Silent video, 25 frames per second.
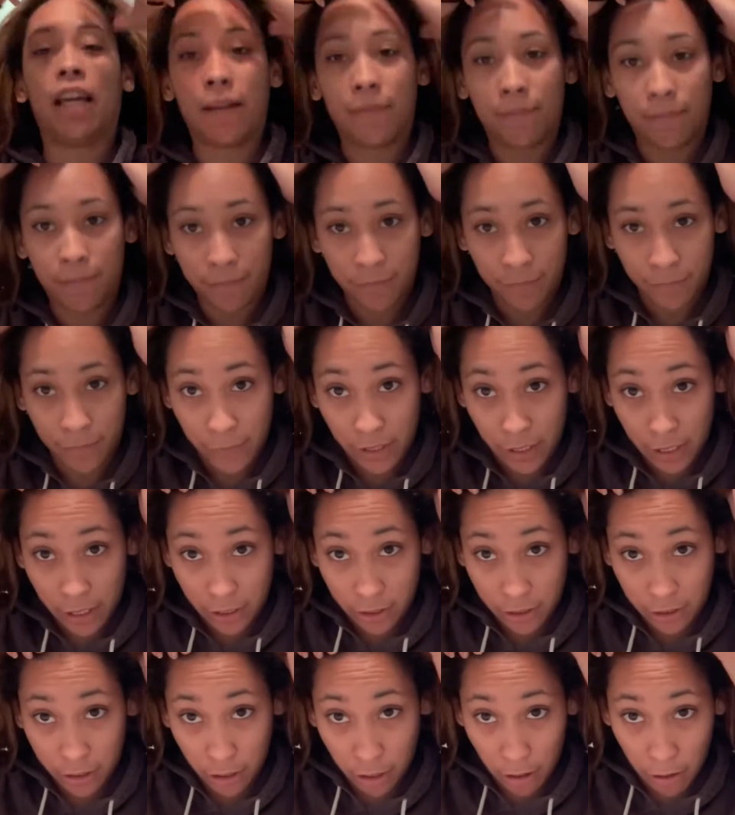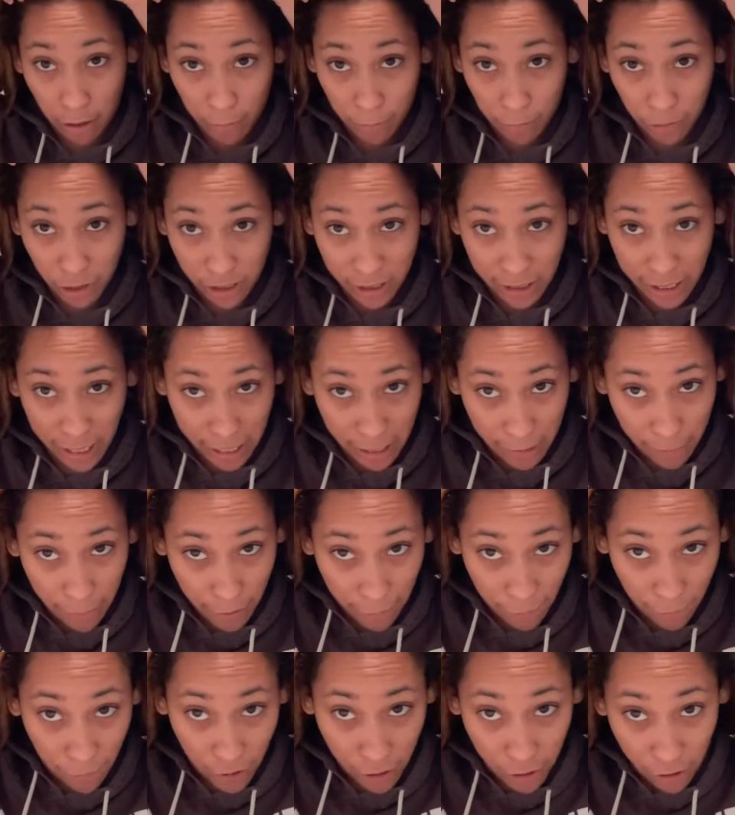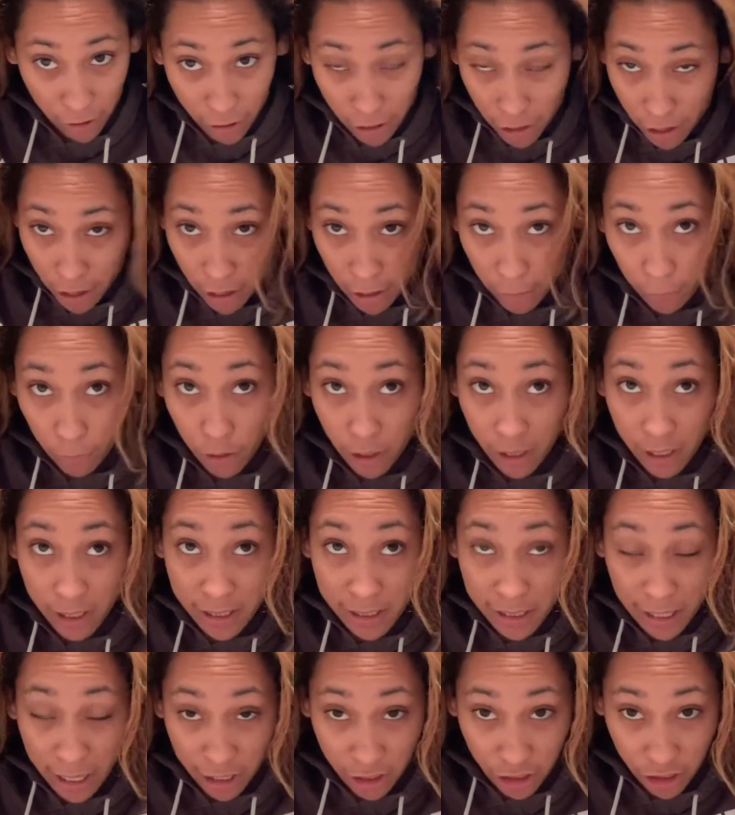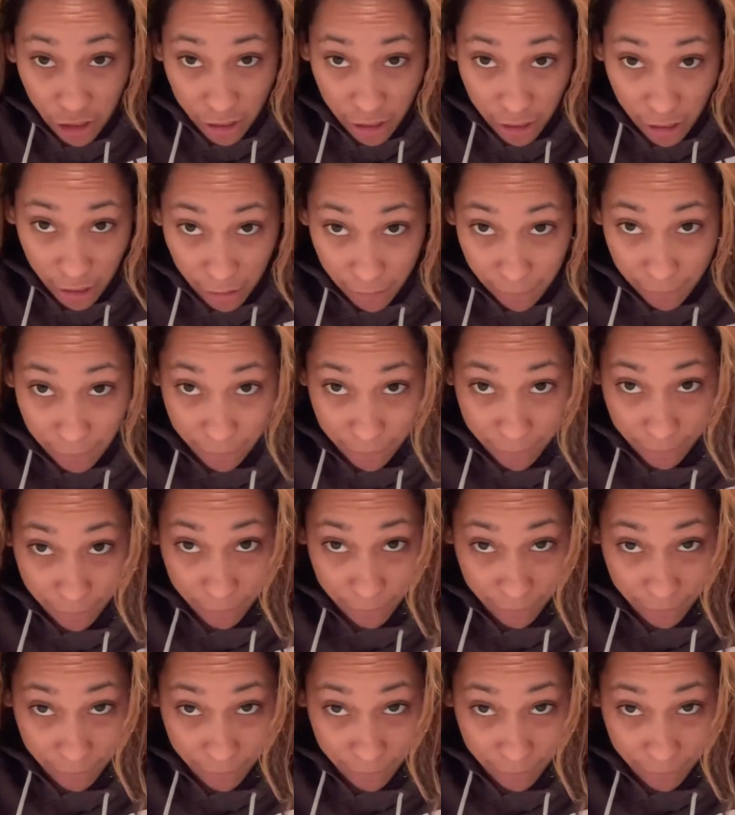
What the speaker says: Okay, so I'm starting off just taking my finger and I'm going to